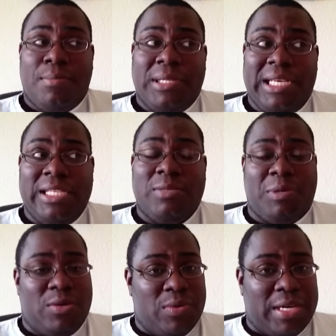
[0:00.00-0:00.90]
please
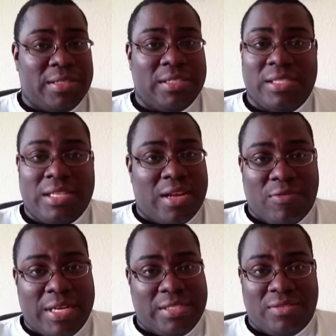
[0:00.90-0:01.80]
be aware, this is not a
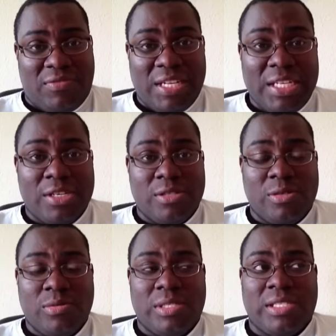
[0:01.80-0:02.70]
racist
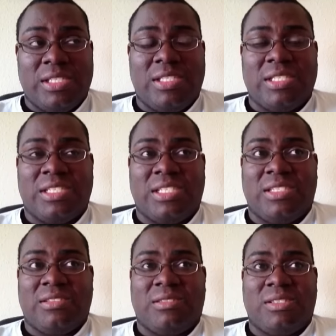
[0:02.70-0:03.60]
video. This is
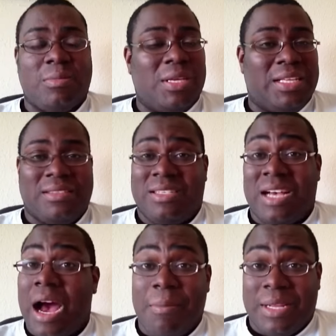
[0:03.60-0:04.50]
just something
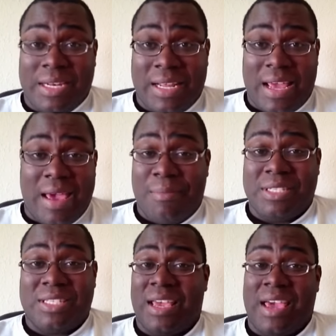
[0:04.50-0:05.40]
common that
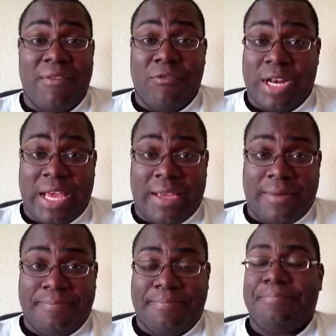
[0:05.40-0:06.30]
happens every day.
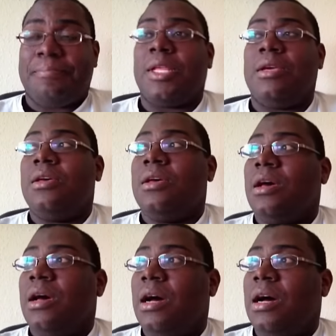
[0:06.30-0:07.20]

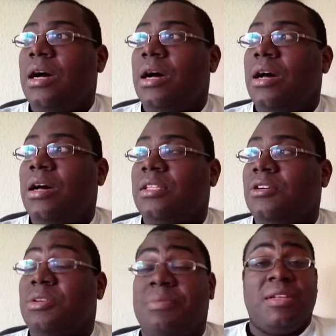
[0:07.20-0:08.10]
There
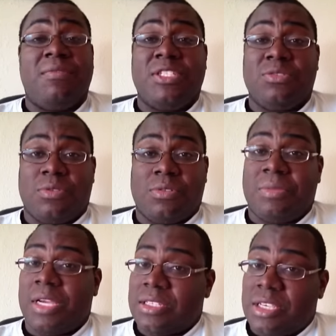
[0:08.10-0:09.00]
are individuals, I'm
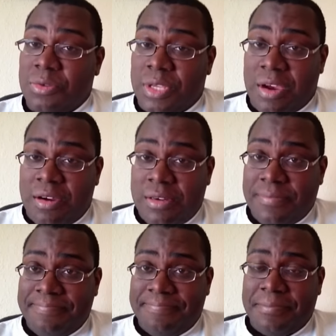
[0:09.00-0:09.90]
not going to say who they are.
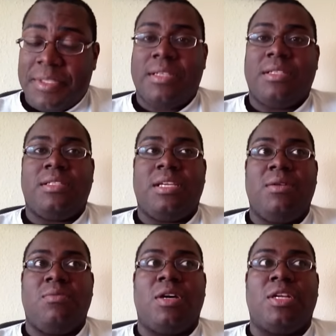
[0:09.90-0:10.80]
They
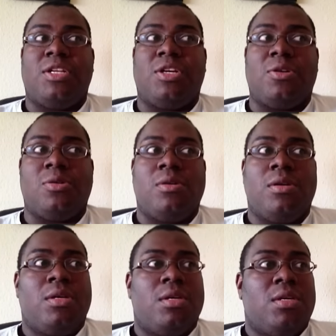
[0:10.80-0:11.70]
want to know,
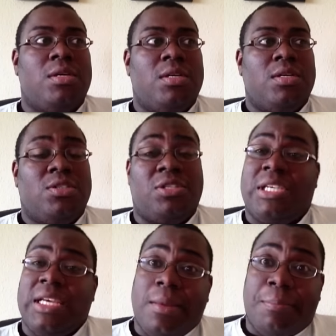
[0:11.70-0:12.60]
do you
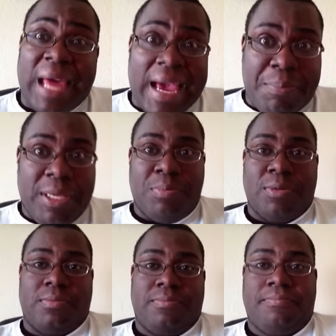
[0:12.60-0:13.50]
see any black
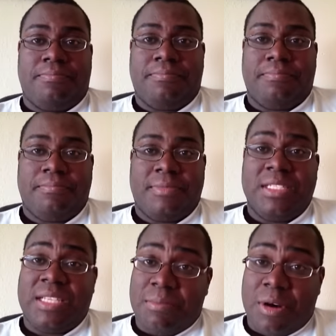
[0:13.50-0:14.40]
people
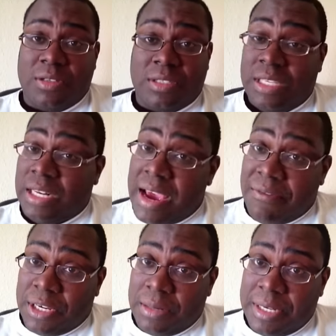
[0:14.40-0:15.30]
in Denmark? Do you see any
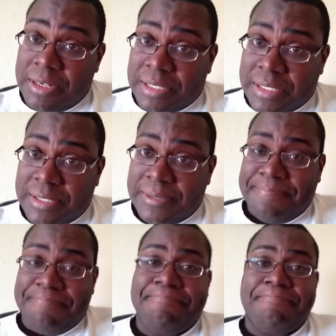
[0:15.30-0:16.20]
African Americans?
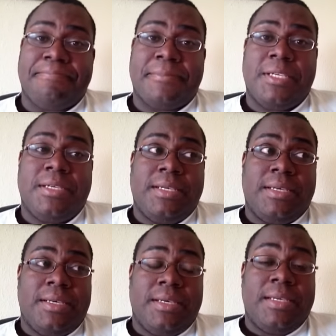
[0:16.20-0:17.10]

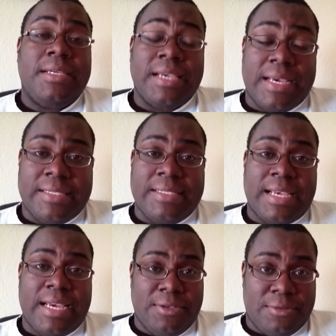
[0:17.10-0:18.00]
Yes,
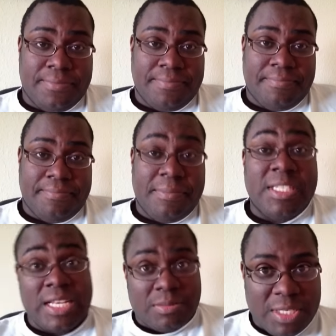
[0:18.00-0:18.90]
I do,
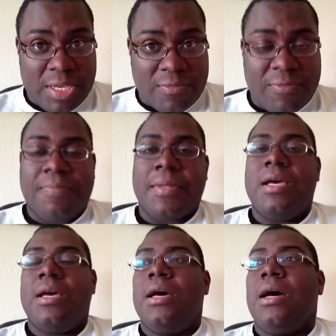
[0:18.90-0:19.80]
besides myself.
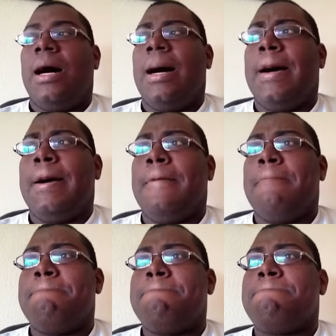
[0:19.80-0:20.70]

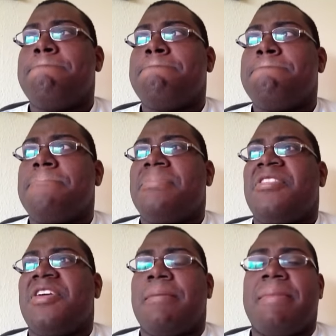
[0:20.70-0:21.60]

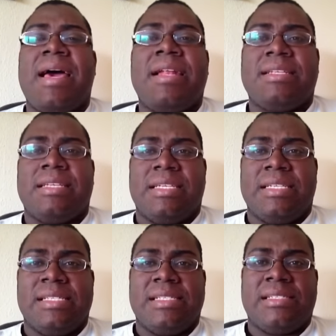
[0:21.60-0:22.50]
The thing about it
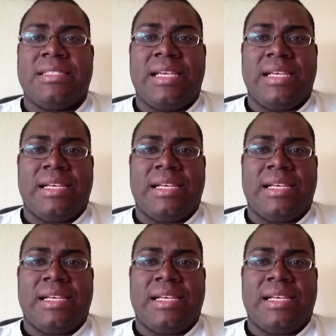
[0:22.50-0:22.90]
is